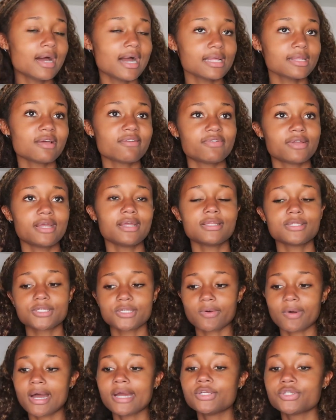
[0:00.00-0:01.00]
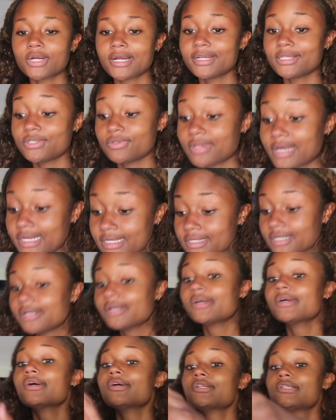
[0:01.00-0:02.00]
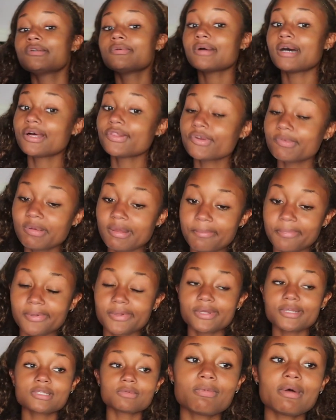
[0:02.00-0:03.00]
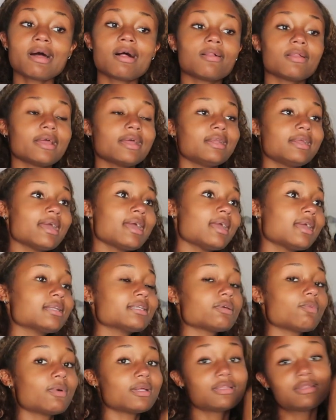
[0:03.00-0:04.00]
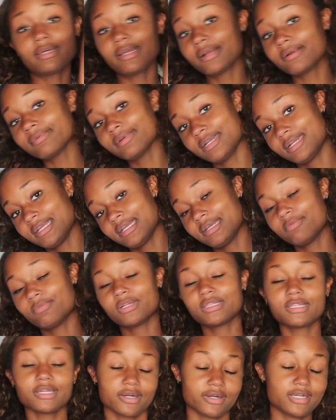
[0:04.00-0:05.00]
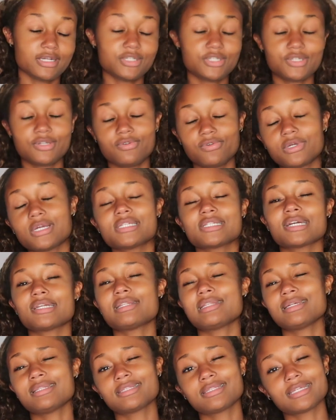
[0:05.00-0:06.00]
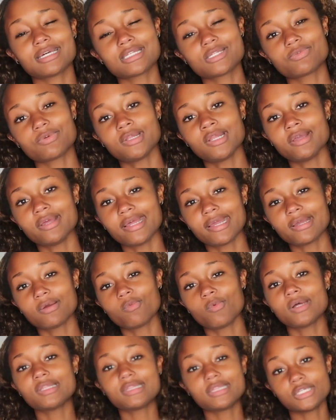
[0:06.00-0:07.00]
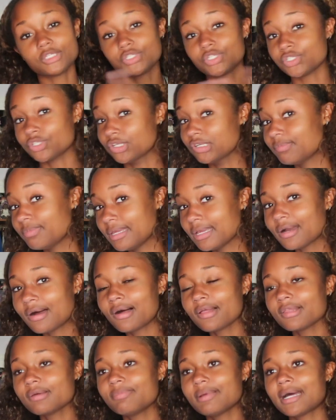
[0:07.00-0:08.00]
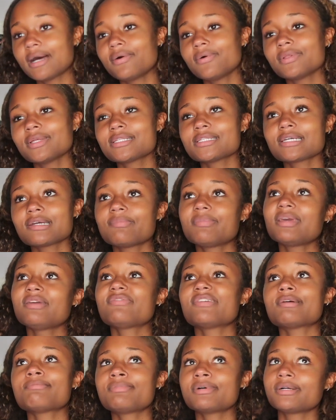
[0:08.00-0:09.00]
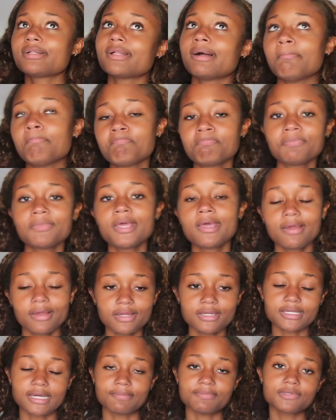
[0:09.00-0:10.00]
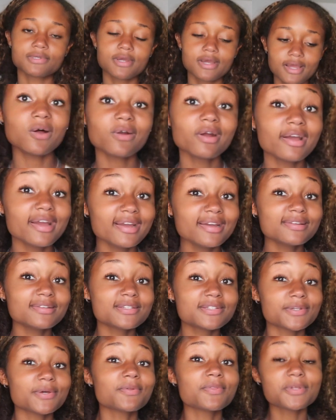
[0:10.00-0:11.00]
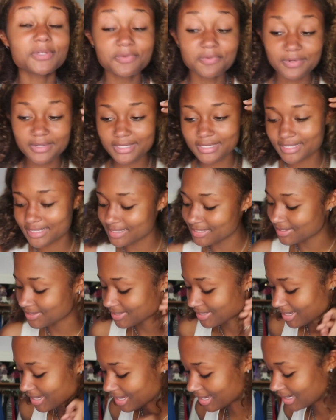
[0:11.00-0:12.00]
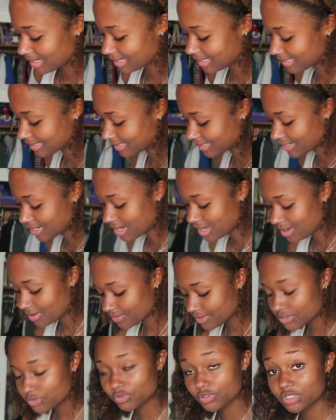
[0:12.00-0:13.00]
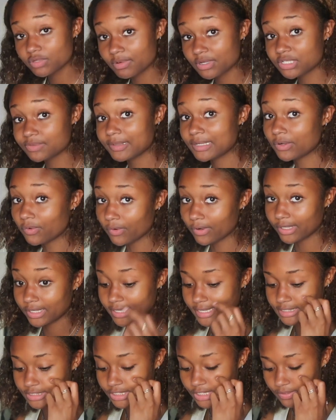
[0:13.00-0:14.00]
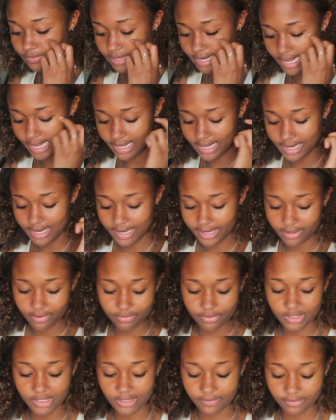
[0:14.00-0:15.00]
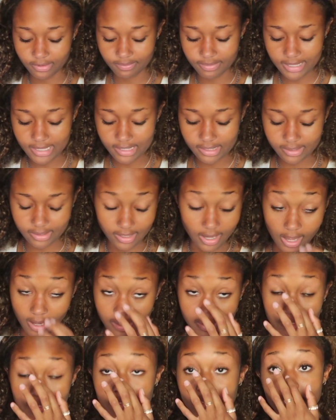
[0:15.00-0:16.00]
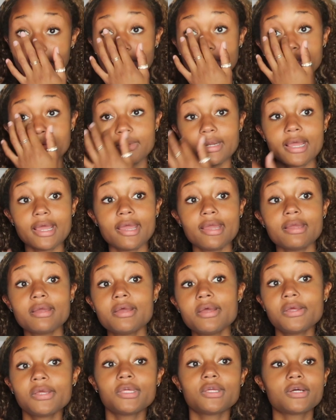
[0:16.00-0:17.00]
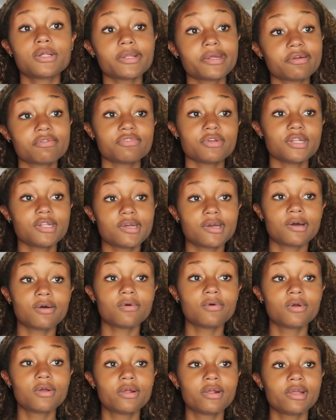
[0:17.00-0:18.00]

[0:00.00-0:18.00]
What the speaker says: I love it. And so I try to do that to other people well, and get into what they're reading and what they're into, because I think that's really like what this should be all about. It's like a big fat book club. Good times. All right, so this was this was supposed to be an organized Q&A, and I don't think it would be a Claire Q&A, Claire video,